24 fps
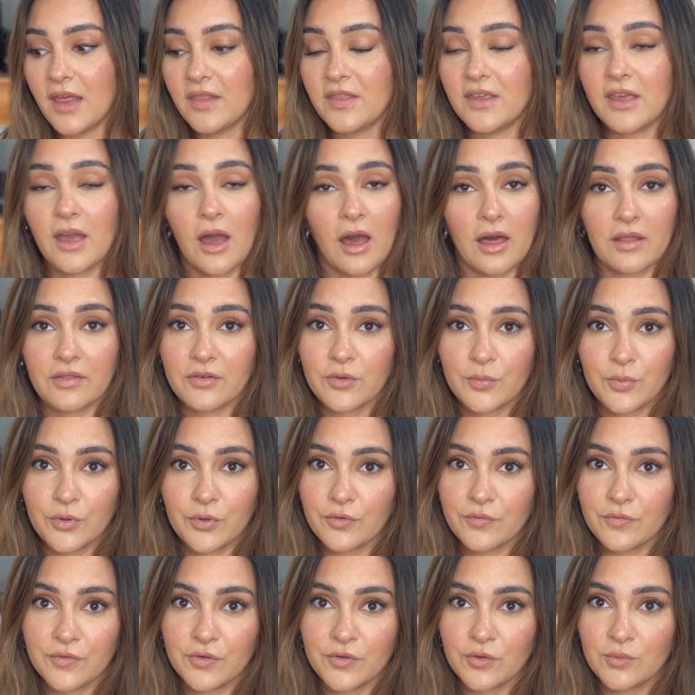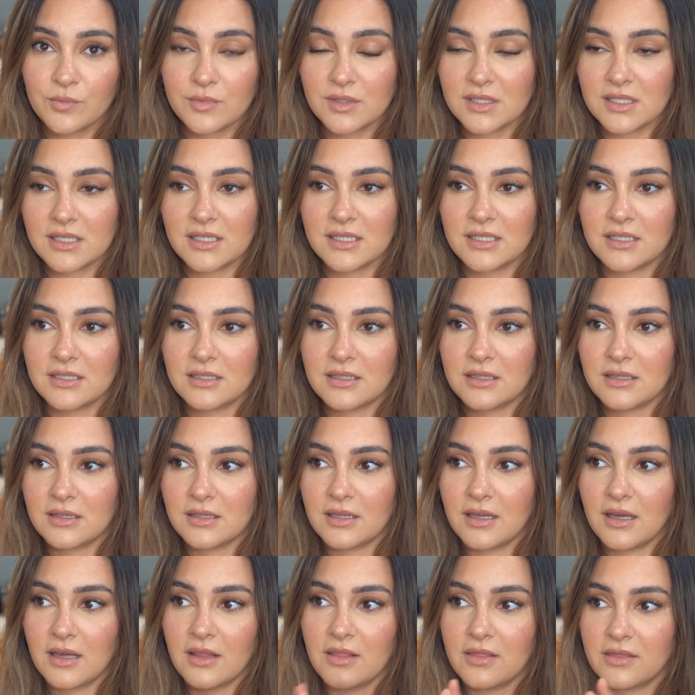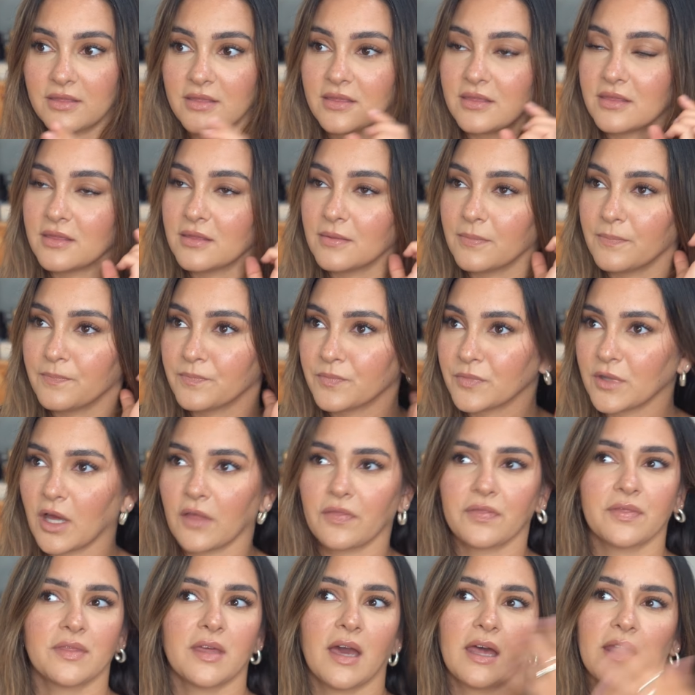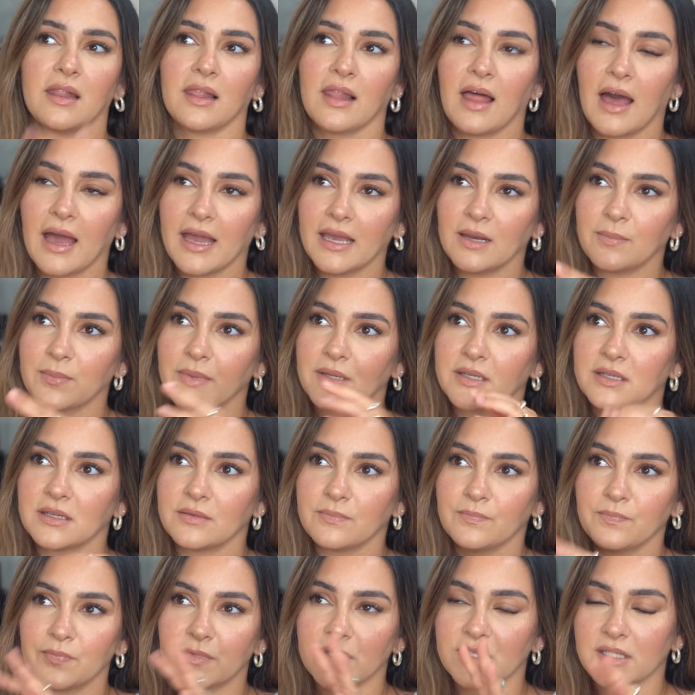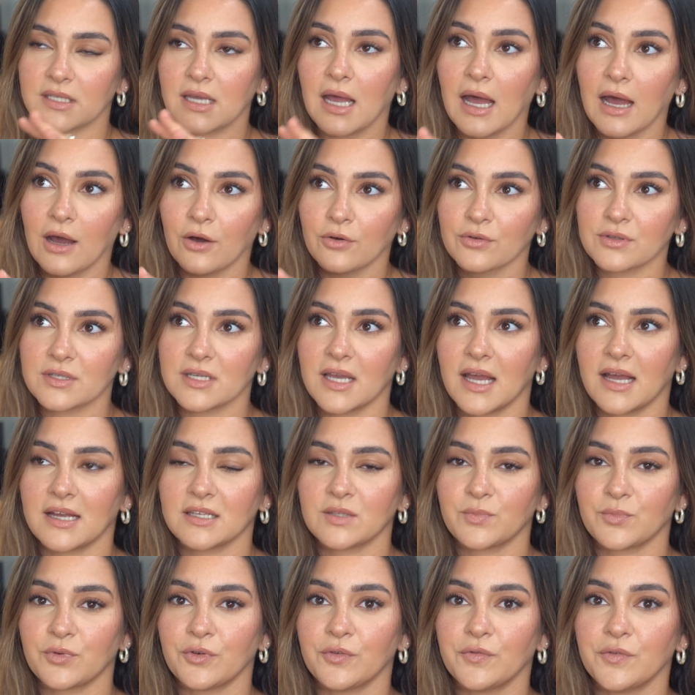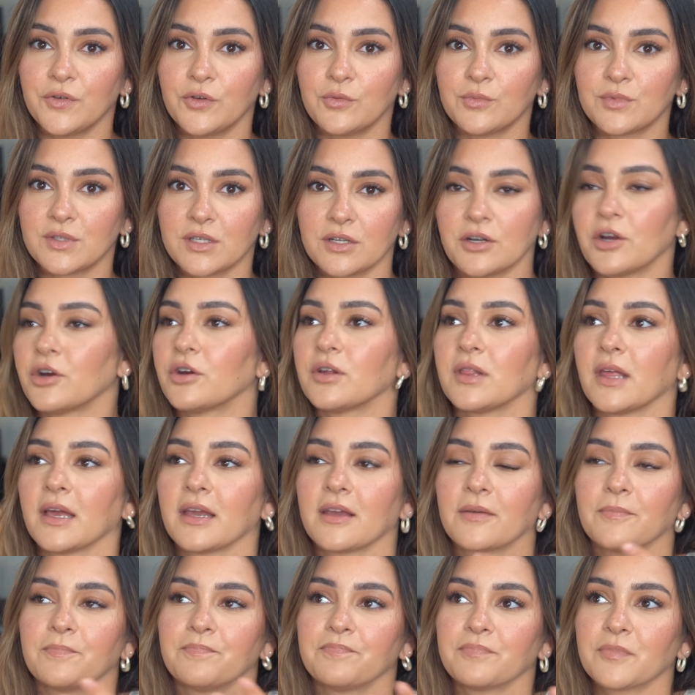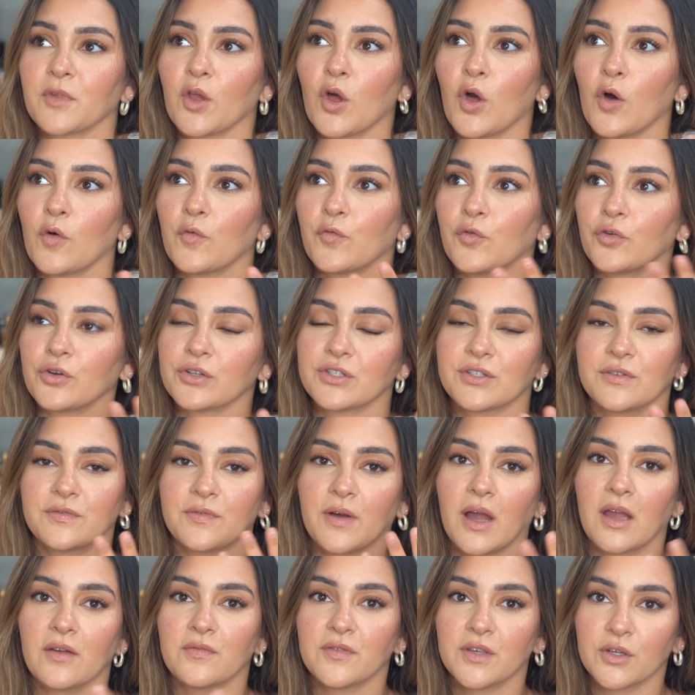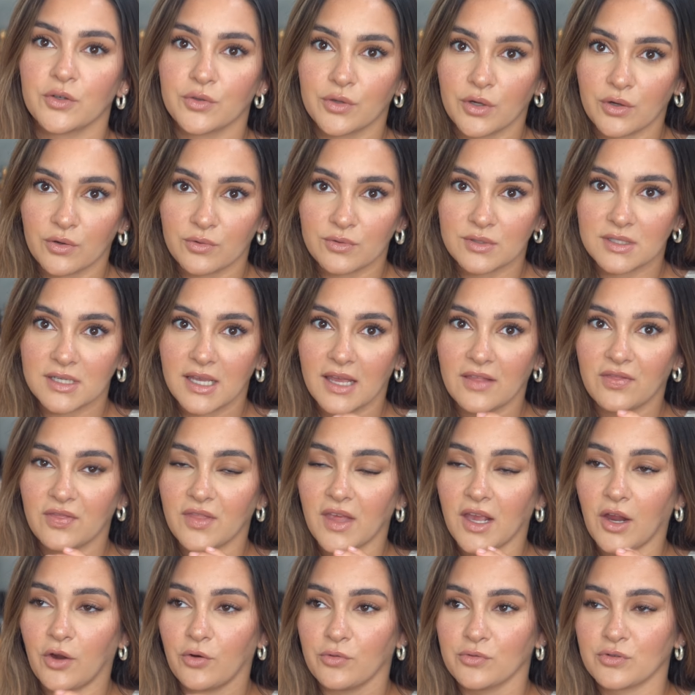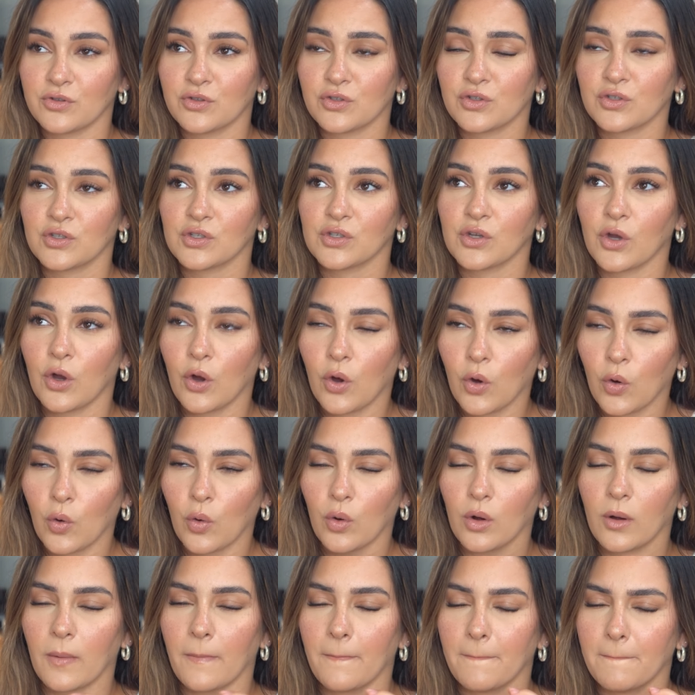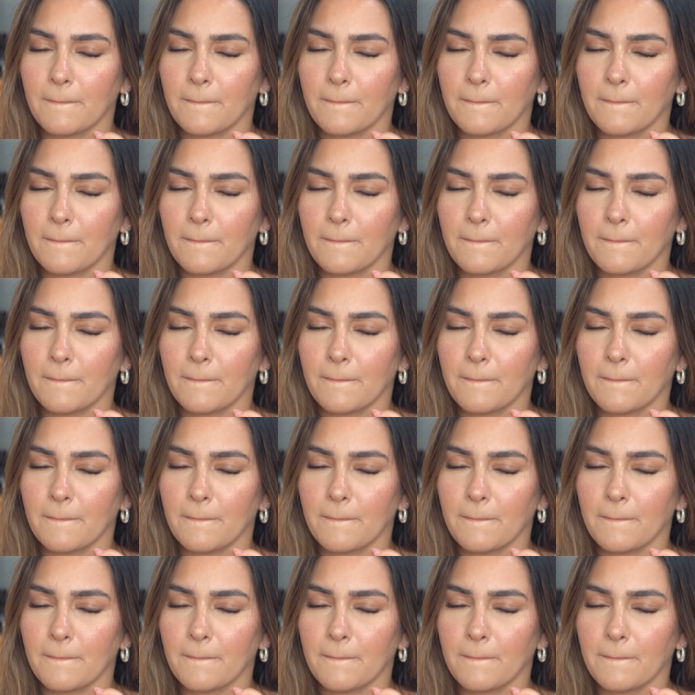The other perfumes in not that line, but this house has perfumes that are like 4 to 5 euros, and they are so